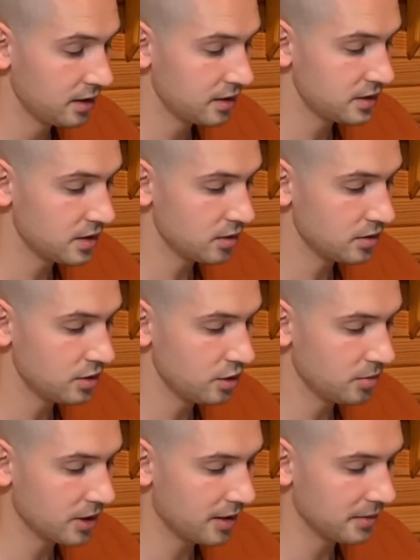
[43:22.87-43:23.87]
So too,
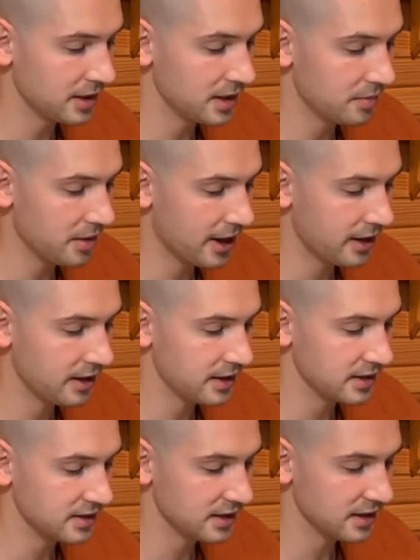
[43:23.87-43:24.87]
Brahman, Nibbana
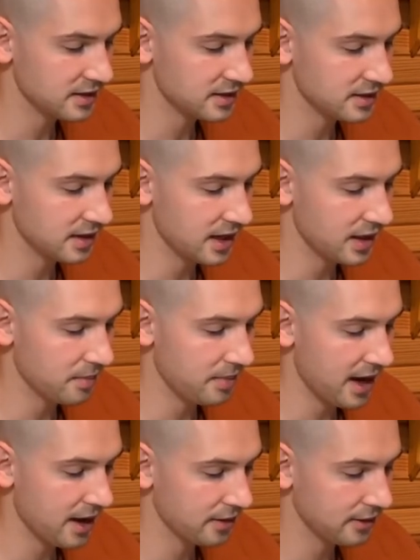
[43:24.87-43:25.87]
exists, and the
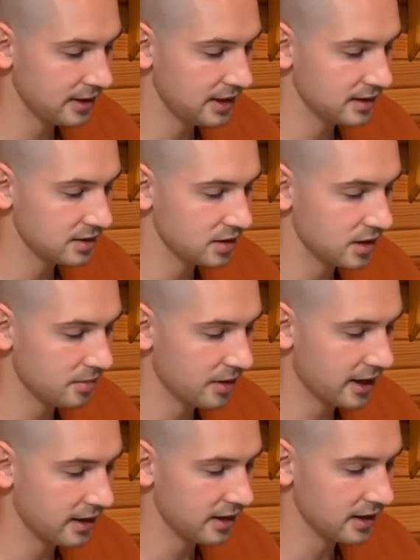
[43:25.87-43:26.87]
path leading to
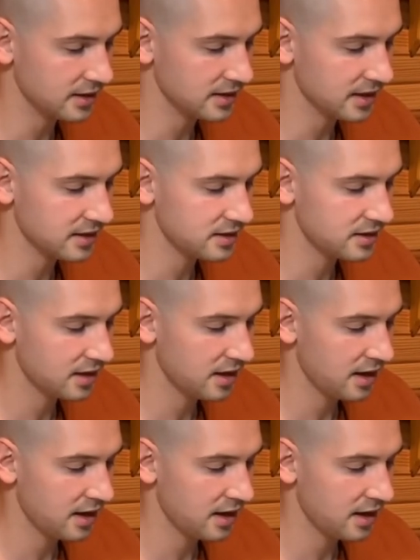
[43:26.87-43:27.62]
Nibbana exists,